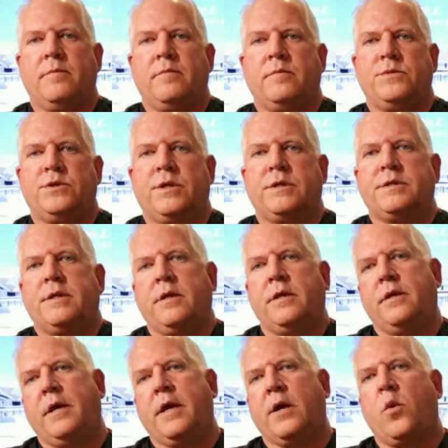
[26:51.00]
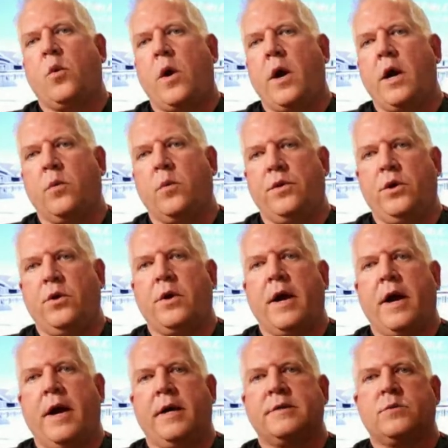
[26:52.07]
just inquire with you
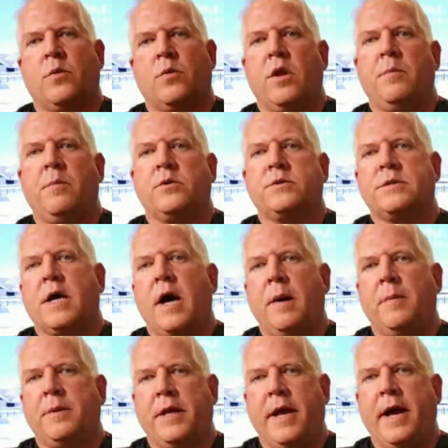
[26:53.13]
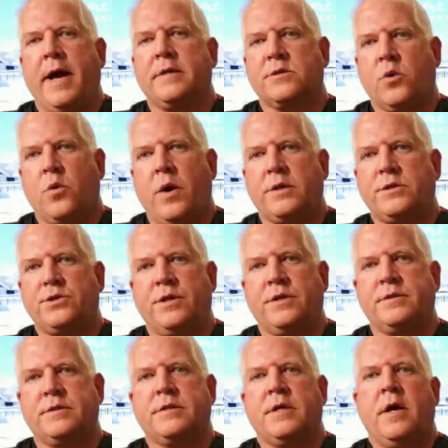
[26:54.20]
guys what are the most commonly asked
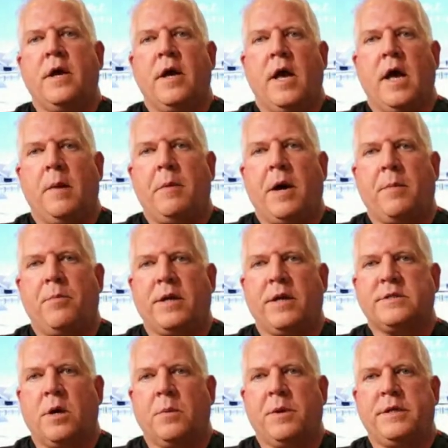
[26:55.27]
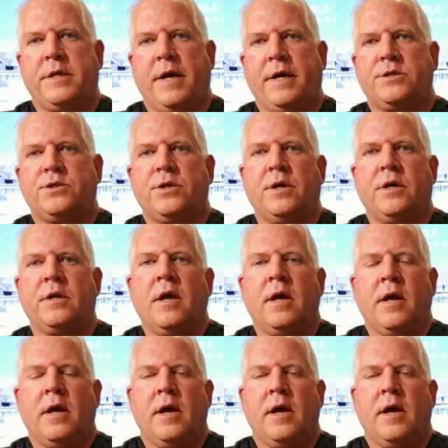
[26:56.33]
questions about breast augmentation,